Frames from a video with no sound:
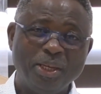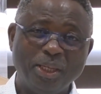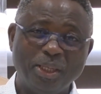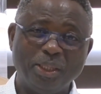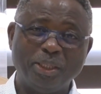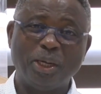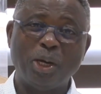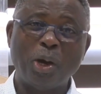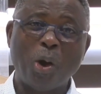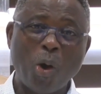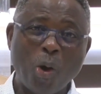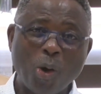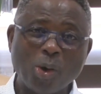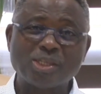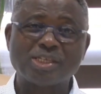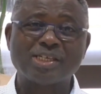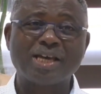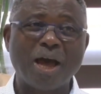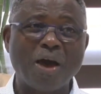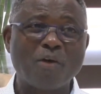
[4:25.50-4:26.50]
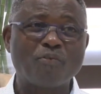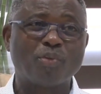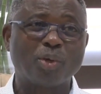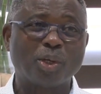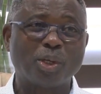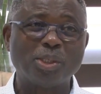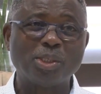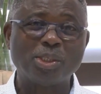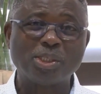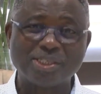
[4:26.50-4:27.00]
in the hot
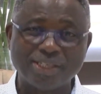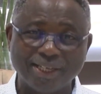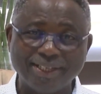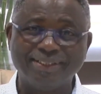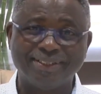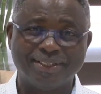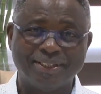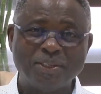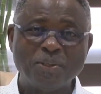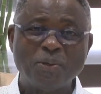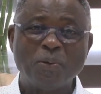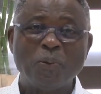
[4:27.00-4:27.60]
African sun,